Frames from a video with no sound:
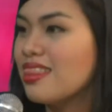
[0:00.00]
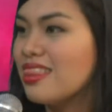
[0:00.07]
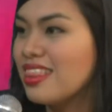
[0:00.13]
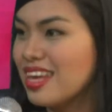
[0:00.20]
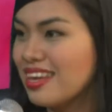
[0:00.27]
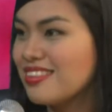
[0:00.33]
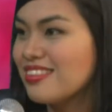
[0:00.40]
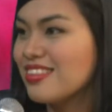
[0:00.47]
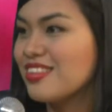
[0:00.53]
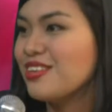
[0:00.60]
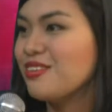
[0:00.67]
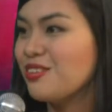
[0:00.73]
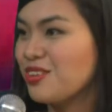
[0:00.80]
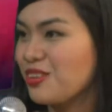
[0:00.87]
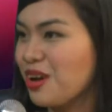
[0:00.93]
this
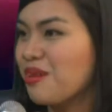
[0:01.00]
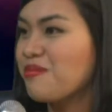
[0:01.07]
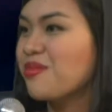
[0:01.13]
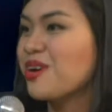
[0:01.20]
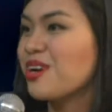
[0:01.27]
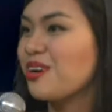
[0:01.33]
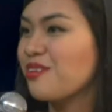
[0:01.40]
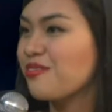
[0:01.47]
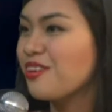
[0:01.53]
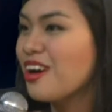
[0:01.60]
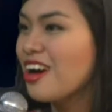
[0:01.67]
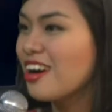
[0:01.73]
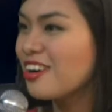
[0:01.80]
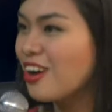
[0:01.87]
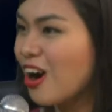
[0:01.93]
huge number of
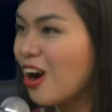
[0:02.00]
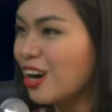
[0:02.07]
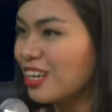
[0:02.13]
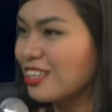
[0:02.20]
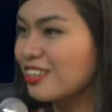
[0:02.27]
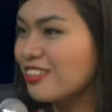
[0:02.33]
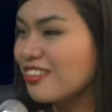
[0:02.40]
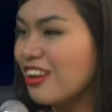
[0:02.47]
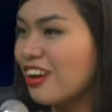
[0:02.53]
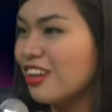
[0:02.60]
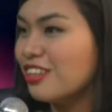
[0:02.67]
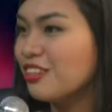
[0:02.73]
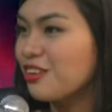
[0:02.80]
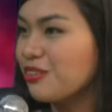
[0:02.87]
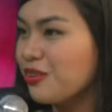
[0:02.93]
cars on
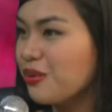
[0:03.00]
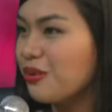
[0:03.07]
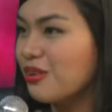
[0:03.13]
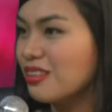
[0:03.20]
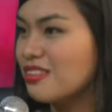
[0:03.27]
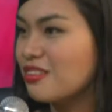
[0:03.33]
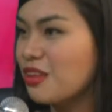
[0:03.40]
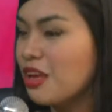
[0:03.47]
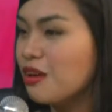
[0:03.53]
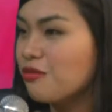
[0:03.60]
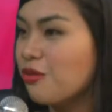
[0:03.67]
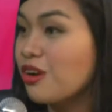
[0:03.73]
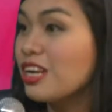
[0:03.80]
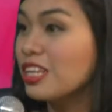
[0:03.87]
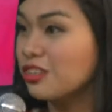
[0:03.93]
the roads
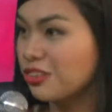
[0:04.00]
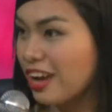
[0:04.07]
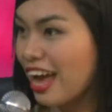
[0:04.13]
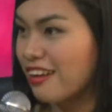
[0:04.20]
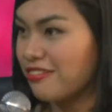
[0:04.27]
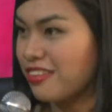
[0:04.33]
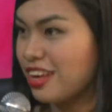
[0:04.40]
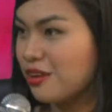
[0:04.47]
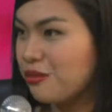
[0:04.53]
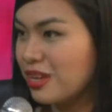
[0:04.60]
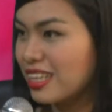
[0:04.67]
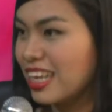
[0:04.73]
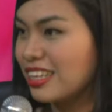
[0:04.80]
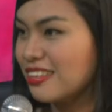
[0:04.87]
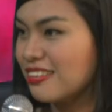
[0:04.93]
for the traffic. What
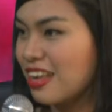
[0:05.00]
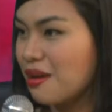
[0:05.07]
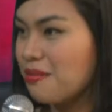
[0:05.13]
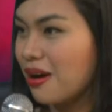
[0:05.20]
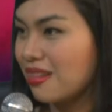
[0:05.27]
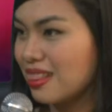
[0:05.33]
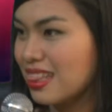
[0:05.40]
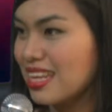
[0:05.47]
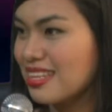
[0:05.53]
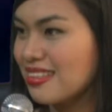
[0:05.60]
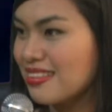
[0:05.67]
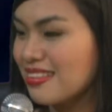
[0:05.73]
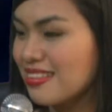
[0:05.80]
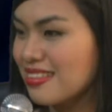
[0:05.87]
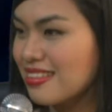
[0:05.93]
can you say about
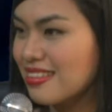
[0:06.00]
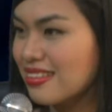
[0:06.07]
this?